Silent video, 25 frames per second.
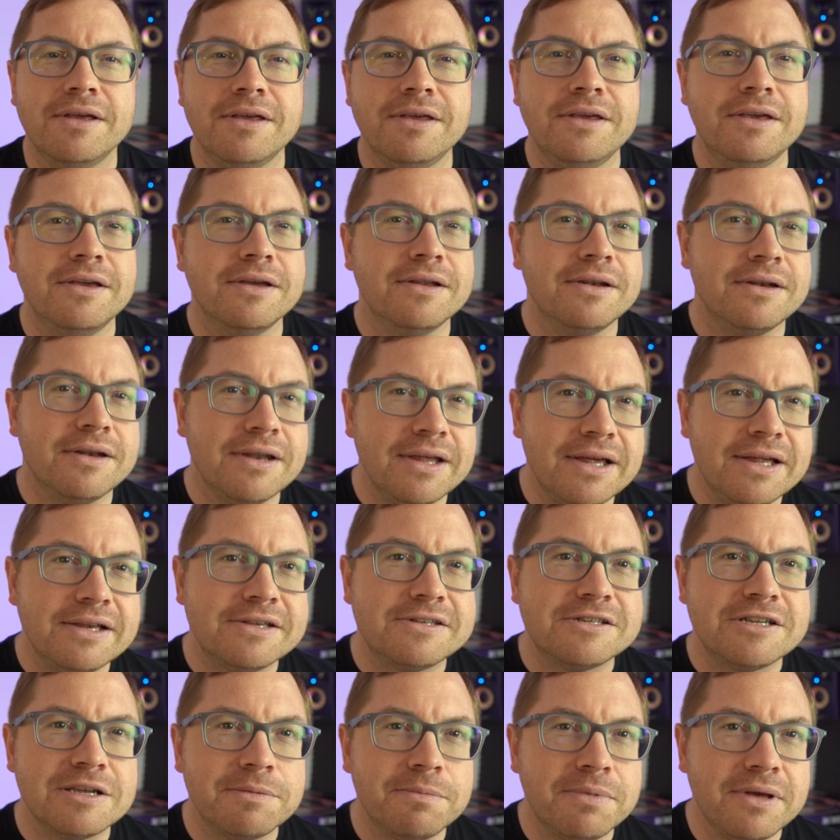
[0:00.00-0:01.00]
You
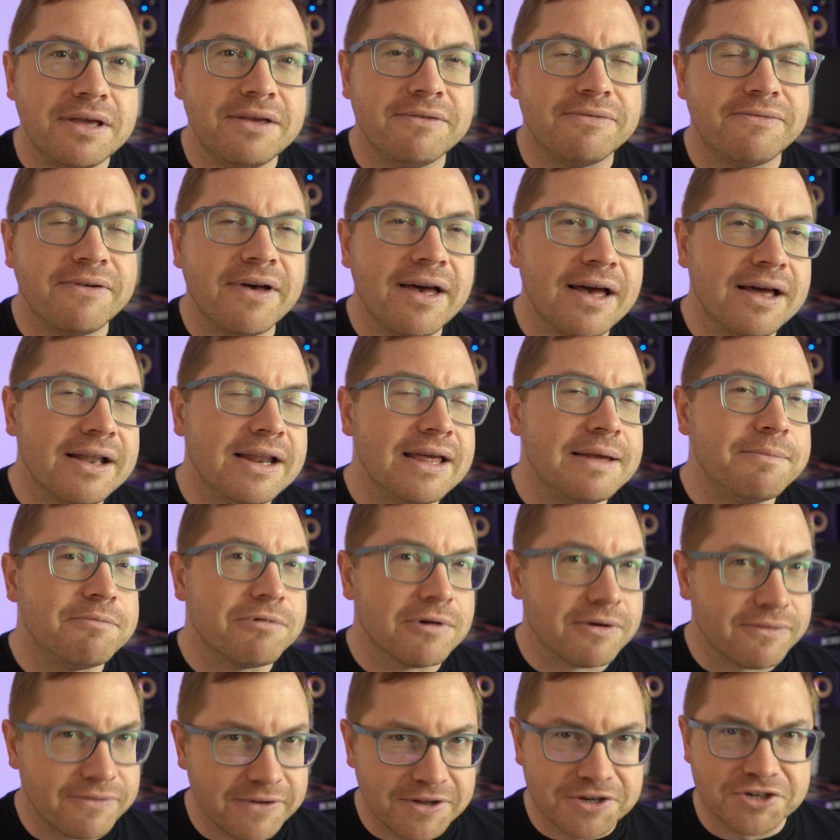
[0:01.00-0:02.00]
need to be fairly
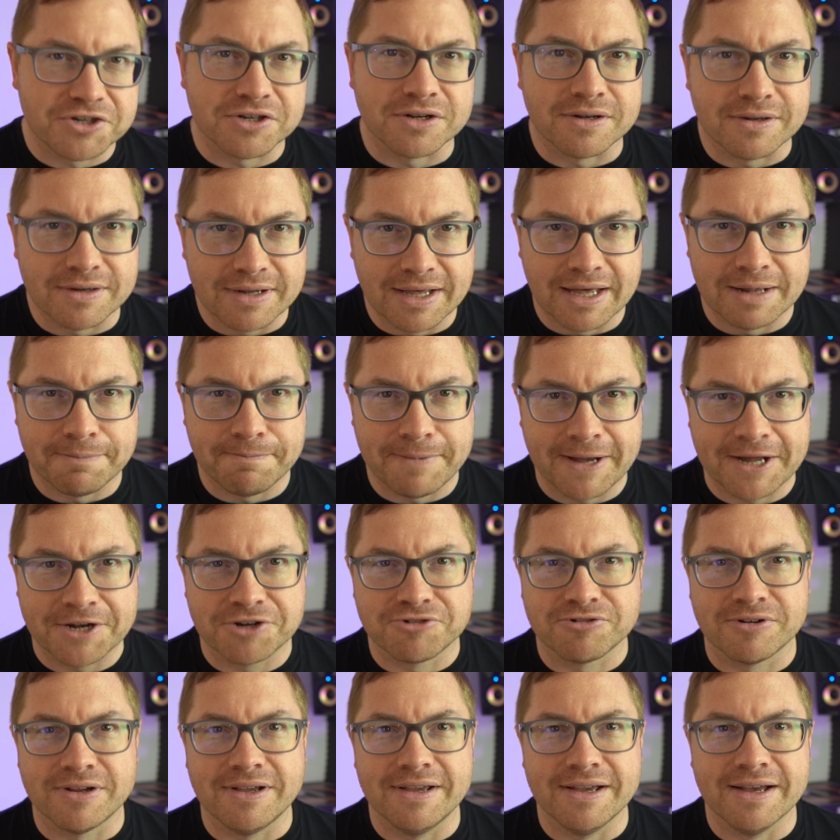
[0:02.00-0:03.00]
proficient at
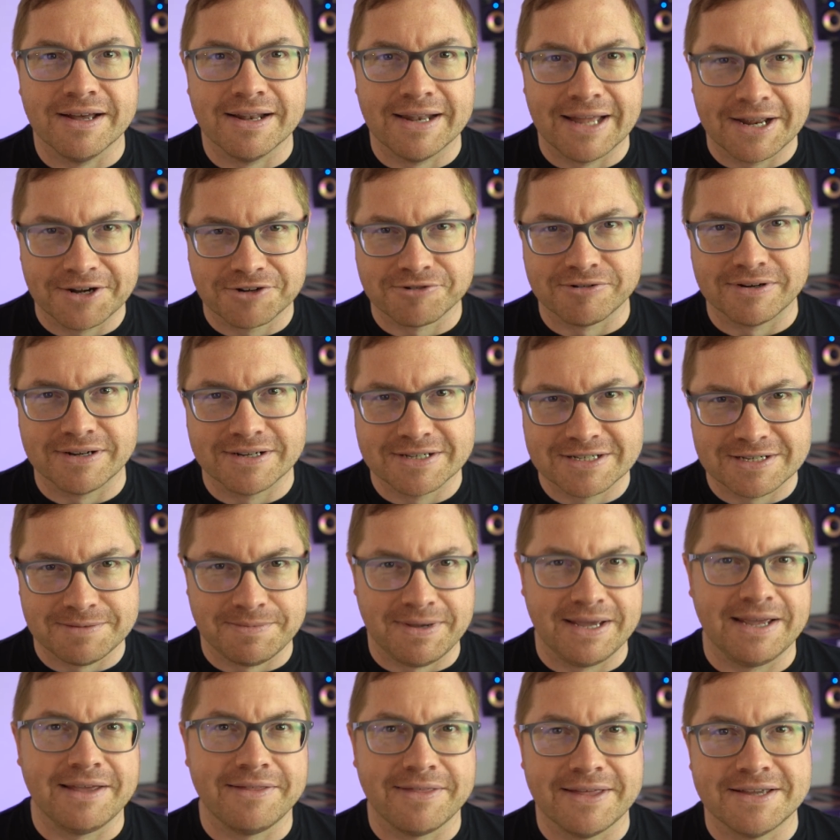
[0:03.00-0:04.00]
battery electrics
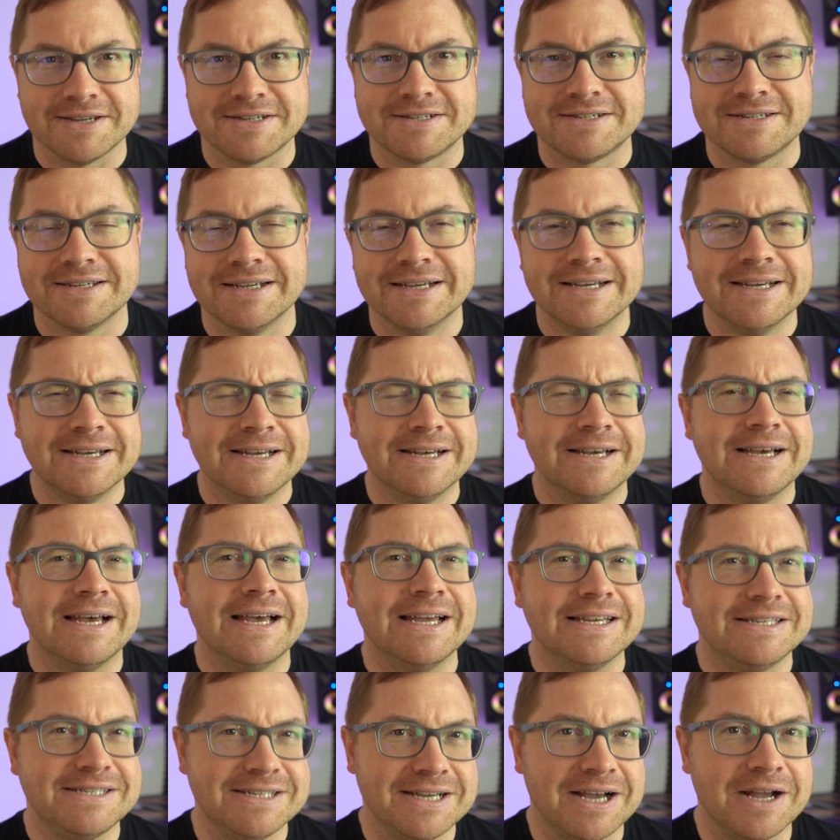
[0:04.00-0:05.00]
to make this
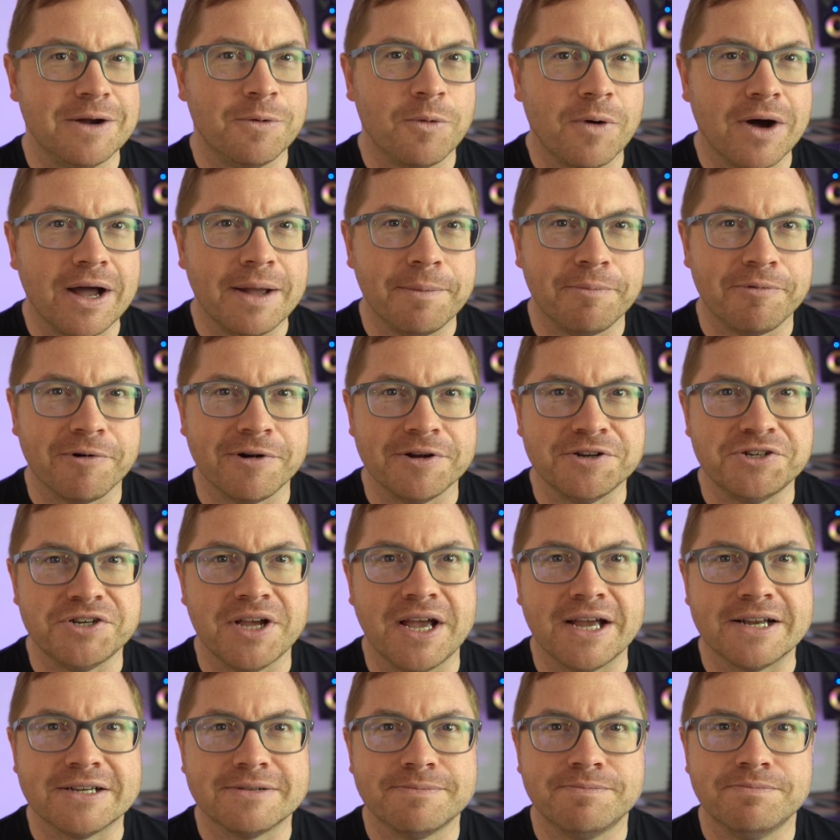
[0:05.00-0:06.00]
a DIY
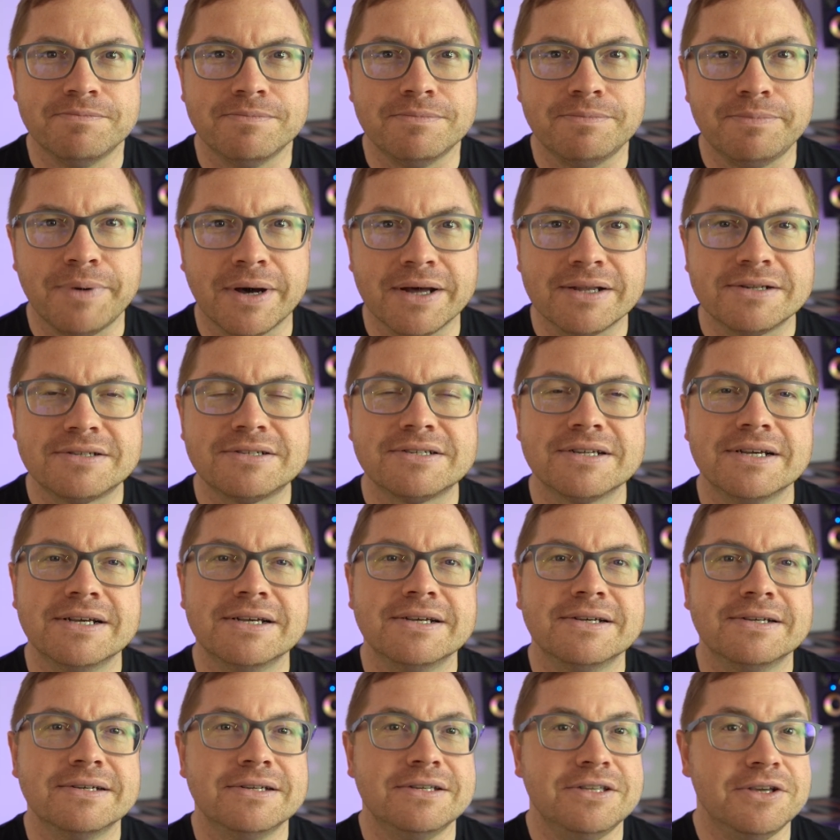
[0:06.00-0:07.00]
project. But
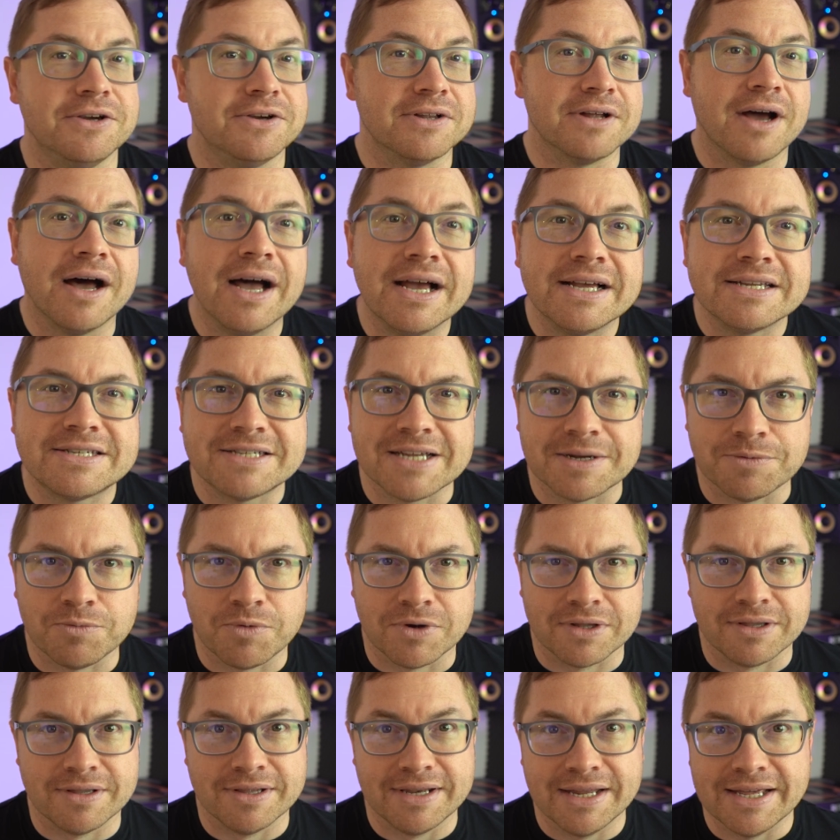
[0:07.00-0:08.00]
you could hire
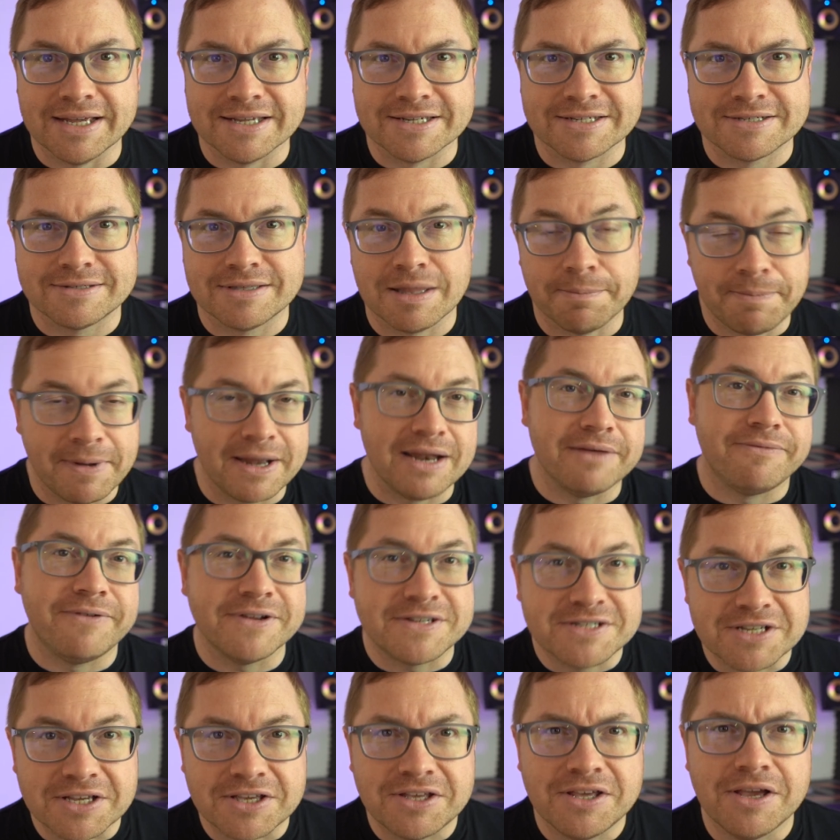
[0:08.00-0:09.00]
someone that is. The
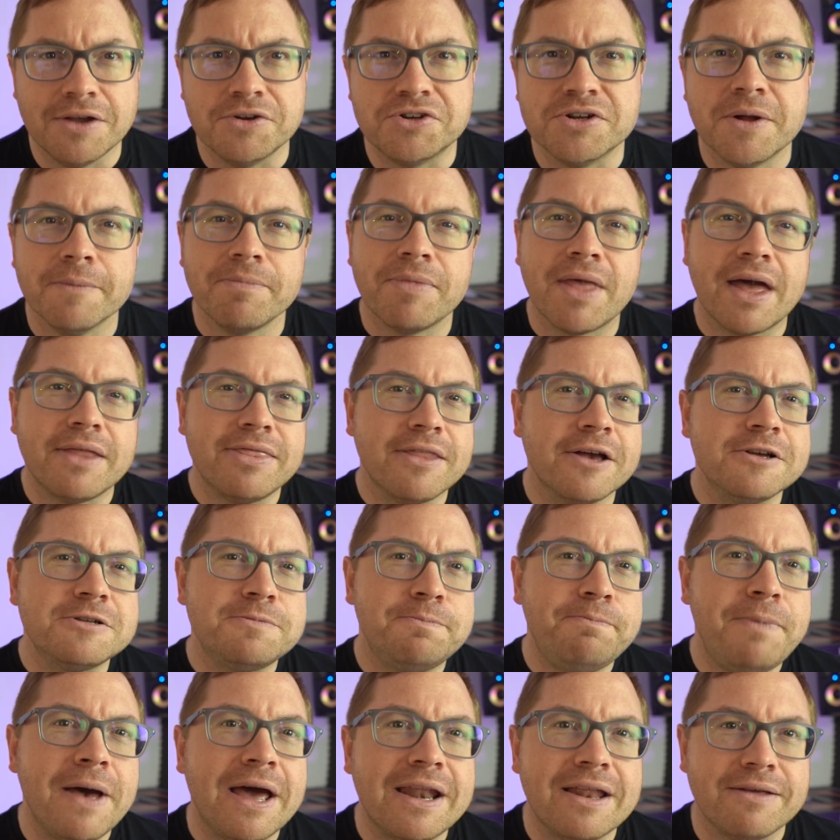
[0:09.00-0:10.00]
benefits are huge. And
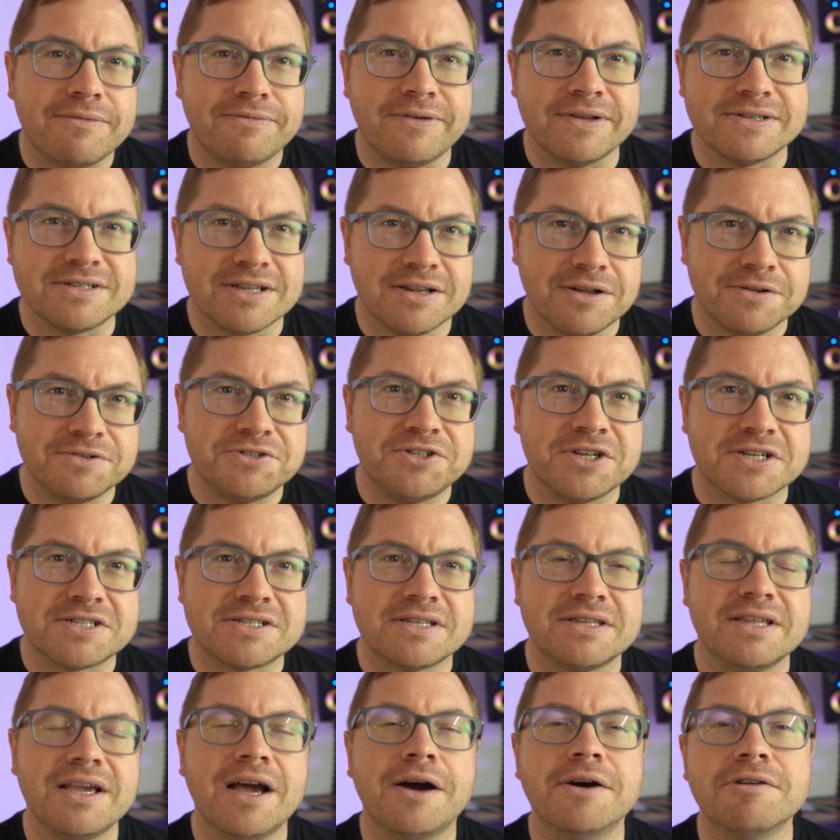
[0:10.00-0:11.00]
those benefits are not
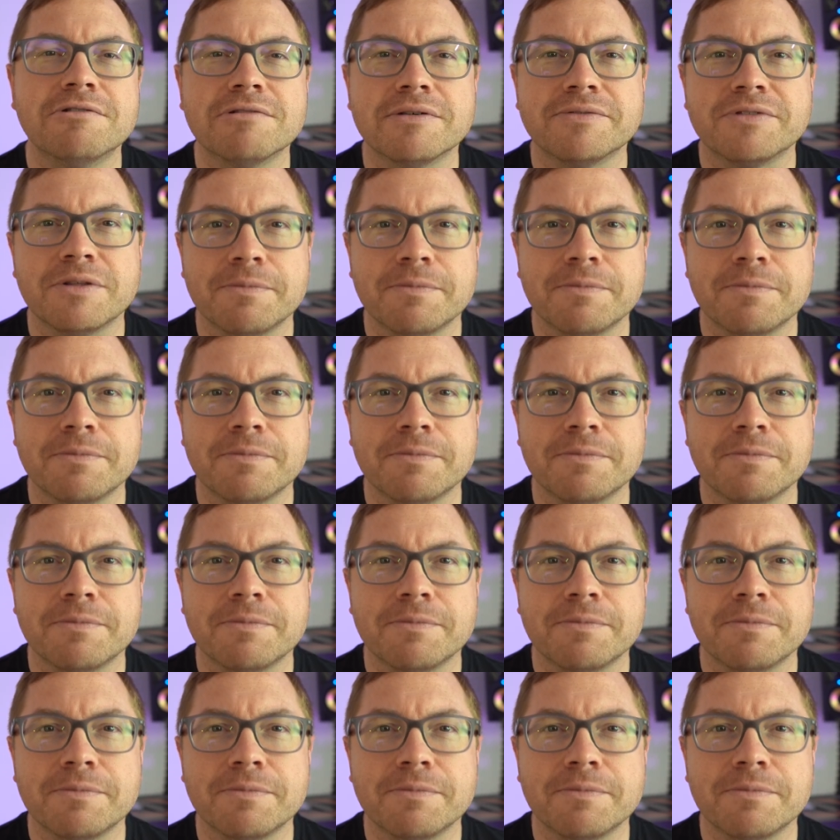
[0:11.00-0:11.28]
just to the owner